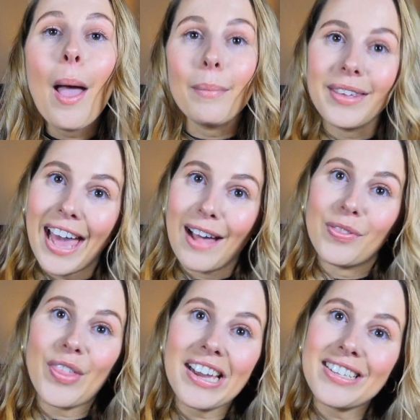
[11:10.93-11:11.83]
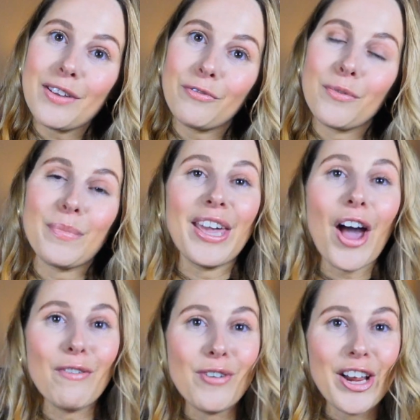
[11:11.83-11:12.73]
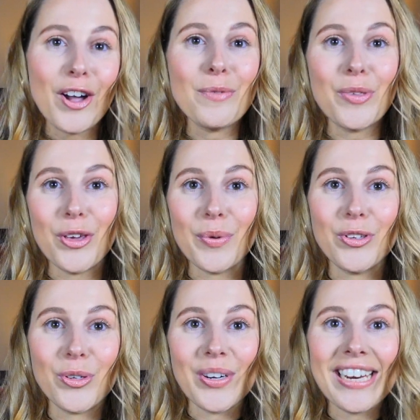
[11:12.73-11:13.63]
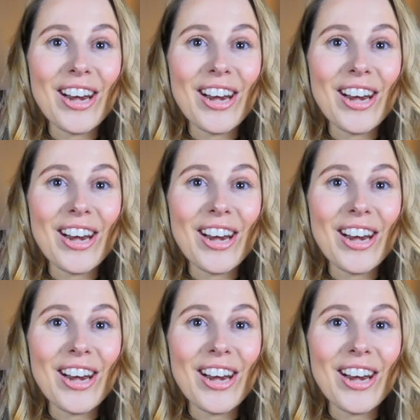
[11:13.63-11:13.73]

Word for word: But yeah, that is it from me. I really hope that you enjoyed